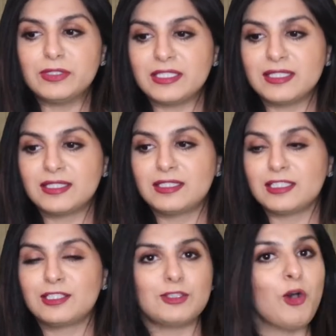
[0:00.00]
which is
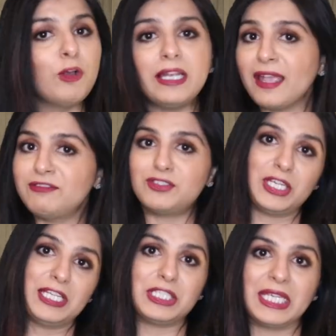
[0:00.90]
just so life
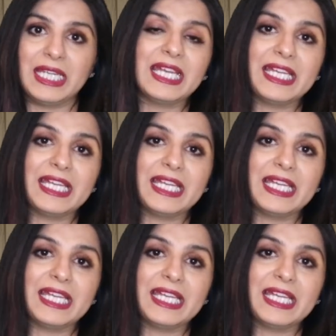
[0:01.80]
changing